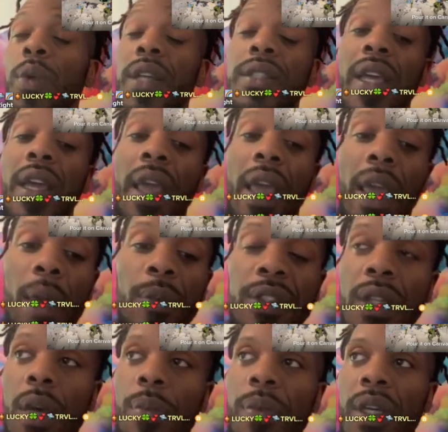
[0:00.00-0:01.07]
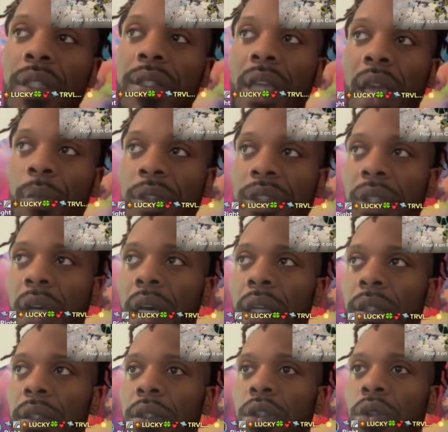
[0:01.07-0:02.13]
why i say amazon because
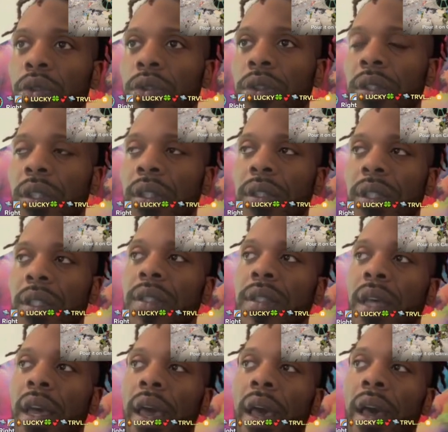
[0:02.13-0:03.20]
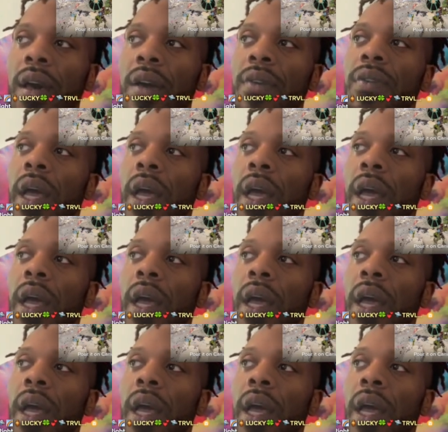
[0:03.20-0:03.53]
amazon usually tends to have